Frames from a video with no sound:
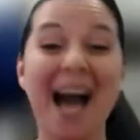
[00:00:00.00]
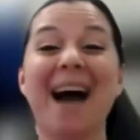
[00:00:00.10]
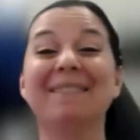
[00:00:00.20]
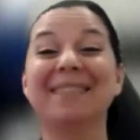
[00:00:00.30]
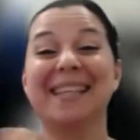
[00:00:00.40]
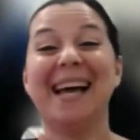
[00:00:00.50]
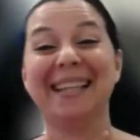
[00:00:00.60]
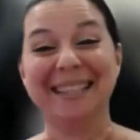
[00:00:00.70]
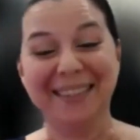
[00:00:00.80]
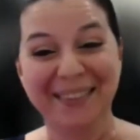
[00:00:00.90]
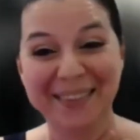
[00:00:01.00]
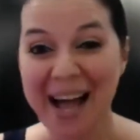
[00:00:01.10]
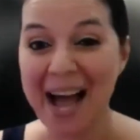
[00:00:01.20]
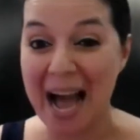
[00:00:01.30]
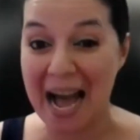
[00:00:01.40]
I'm telling you,
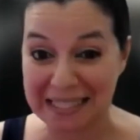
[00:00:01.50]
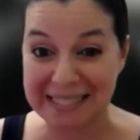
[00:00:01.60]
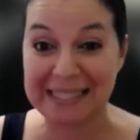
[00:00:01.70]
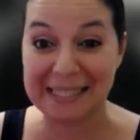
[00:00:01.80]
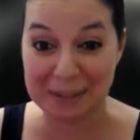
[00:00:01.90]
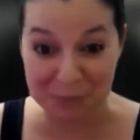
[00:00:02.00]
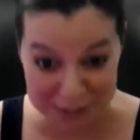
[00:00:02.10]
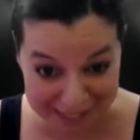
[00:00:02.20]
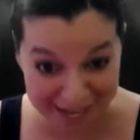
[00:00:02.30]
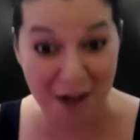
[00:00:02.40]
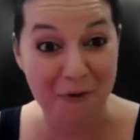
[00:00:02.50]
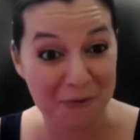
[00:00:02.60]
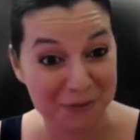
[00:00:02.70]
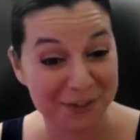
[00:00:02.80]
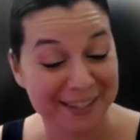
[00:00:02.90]
I see some stuff.
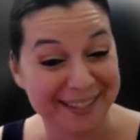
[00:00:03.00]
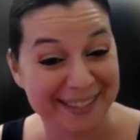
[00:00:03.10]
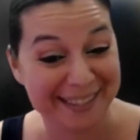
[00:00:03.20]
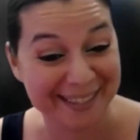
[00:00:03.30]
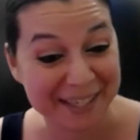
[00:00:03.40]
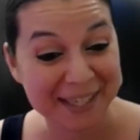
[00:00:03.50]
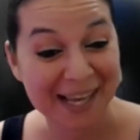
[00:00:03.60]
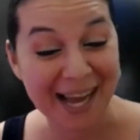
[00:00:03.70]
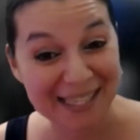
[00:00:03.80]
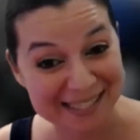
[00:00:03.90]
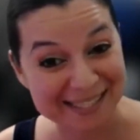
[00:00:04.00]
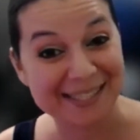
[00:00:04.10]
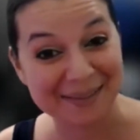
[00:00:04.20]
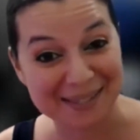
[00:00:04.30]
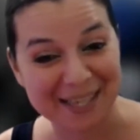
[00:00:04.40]
I
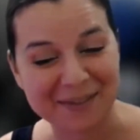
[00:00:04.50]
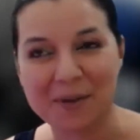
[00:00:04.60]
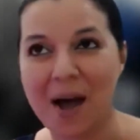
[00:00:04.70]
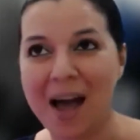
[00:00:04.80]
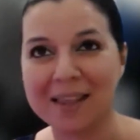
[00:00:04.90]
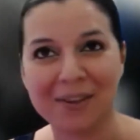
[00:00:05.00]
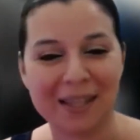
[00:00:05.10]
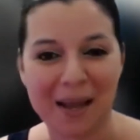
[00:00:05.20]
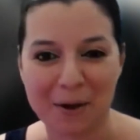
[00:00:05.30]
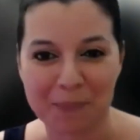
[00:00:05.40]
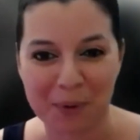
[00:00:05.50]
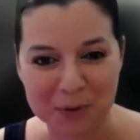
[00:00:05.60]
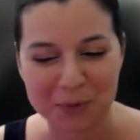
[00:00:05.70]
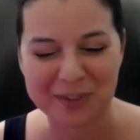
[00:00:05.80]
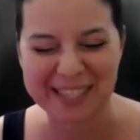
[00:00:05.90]
see some stuff. So I thought that
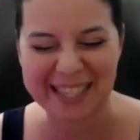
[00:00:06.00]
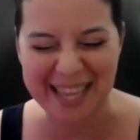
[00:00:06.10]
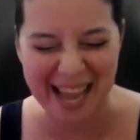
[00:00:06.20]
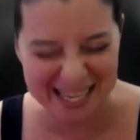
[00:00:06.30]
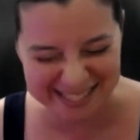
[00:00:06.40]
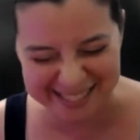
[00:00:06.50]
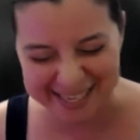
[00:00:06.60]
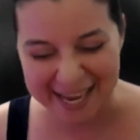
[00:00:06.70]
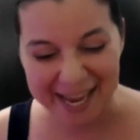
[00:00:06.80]
post was classic.